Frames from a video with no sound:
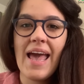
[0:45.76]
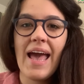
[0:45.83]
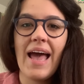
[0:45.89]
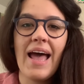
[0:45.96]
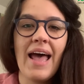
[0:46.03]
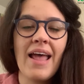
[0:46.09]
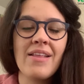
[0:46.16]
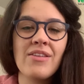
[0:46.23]

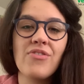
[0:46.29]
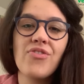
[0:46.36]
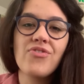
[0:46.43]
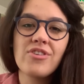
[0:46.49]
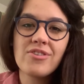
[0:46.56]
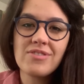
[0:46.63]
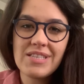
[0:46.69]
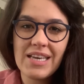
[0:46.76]
and a
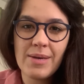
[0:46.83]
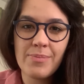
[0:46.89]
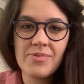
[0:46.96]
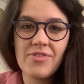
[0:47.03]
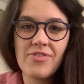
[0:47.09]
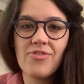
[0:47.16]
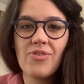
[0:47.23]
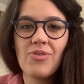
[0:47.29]
few
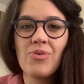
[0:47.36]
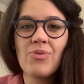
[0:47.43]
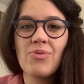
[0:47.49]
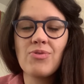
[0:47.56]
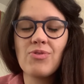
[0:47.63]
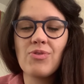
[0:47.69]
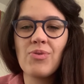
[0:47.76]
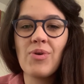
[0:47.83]
tips
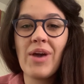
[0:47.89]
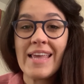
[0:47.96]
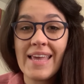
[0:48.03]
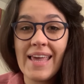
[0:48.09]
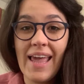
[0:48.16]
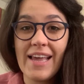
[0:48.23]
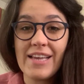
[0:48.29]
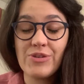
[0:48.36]
to
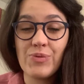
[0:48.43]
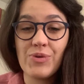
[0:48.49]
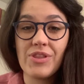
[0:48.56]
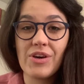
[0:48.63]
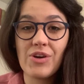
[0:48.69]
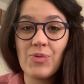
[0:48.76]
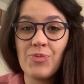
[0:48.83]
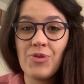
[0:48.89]
engage with
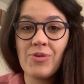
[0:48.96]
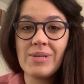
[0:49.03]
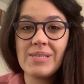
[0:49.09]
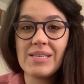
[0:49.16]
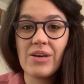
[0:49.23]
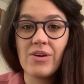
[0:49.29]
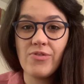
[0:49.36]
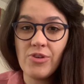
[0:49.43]
a
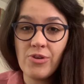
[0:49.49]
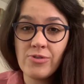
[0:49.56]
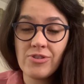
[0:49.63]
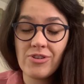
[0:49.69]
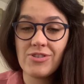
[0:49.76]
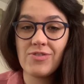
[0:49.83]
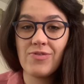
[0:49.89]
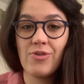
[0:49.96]
community of
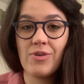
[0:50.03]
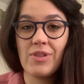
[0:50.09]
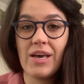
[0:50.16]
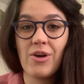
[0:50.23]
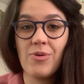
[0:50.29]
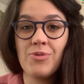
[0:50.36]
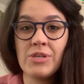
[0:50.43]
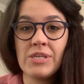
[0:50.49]
users, with a
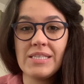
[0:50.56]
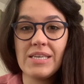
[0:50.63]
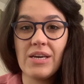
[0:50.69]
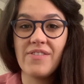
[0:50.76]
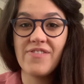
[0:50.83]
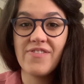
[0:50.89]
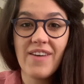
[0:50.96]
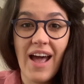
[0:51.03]
community
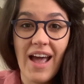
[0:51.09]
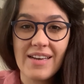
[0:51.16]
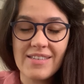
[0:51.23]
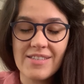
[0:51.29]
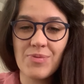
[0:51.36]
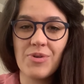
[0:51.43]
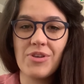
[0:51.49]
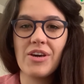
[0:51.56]
of
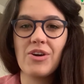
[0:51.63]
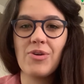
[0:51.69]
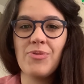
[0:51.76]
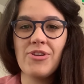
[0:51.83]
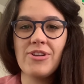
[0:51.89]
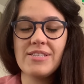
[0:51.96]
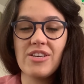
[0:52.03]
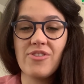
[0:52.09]
fans, with a
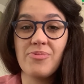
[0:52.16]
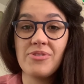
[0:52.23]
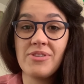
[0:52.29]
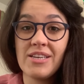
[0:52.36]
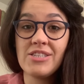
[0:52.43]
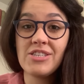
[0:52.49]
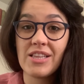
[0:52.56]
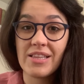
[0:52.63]
community of
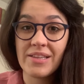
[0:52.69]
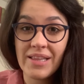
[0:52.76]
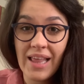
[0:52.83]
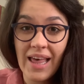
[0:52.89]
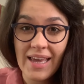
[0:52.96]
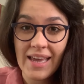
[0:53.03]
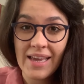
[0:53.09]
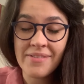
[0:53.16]
potential
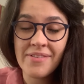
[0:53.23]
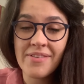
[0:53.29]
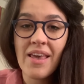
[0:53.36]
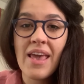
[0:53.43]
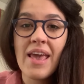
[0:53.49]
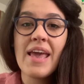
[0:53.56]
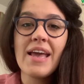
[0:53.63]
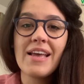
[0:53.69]
clients,
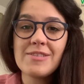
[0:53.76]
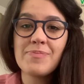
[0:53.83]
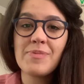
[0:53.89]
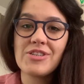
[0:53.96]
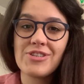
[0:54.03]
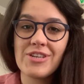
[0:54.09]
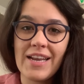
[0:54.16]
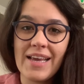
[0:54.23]

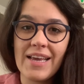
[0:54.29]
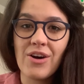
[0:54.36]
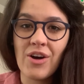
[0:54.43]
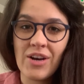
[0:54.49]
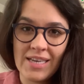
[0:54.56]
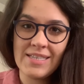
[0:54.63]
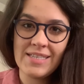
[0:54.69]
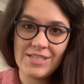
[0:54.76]
especially
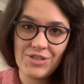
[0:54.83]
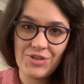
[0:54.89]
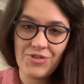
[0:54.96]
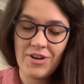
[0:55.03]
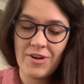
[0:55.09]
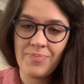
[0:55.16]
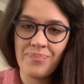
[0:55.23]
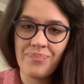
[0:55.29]
on
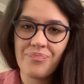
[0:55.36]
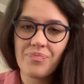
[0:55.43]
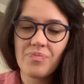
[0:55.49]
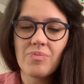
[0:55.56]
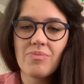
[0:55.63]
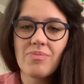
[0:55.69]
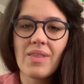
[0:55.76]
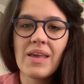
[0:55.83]
Instagram.
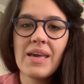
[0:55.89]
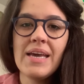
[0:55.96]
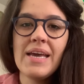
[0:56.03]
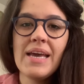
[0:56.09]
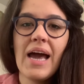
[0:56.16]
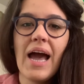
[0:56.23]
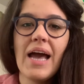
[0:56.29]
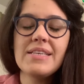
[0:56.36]

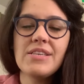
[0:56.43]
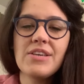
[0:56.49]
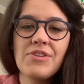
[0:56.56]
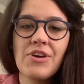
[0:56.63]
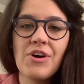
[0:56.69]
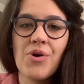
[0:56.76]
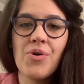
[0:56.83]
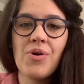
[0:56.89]
As you
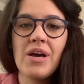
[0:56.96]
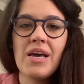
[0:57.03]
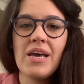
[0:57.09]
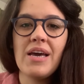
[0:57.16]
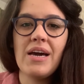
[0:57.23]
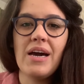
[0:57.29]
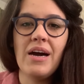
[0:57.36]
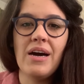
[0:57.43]
know,
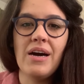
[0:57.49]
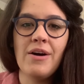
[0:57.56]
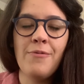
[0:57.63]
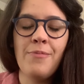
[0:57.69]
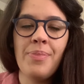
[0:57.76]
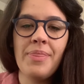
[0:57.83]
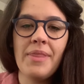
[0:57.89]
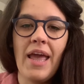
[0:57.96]

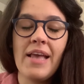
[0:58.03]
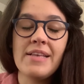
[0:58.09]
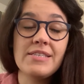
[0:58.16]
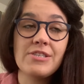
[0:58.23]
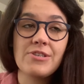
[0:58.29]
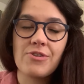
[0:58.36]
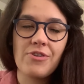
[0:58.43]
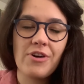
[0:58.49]

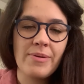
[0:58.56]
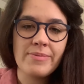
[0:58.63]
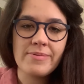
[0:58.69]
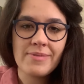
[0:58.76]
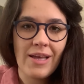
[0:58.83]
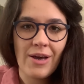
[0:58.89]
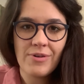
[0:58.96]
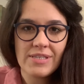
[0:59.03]
Instagram
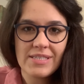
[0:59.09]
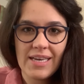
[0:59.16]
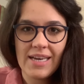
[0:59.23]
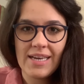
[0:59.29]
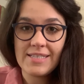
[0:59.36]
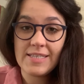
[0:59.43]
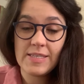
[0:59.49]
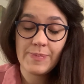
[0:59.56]

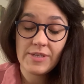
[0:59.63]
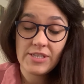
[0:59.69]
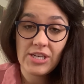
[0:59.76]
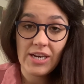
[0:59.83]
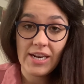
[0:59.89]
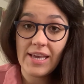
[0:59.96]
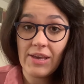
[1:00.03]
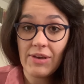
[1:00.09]
nowadays,
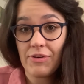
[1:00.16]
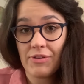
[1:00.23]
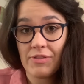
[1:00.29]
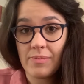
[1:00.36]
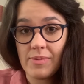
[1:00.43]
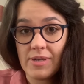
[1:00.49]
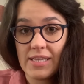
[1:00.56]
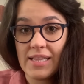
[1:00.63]
especially here in
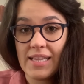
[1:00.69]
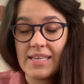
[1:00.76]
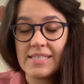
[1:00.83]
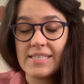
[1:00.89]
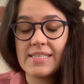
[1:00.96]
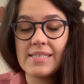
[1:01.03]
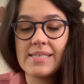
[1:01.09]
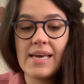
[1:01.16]
the Middle
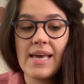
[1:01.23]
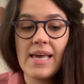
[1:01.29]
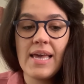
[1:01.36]
East,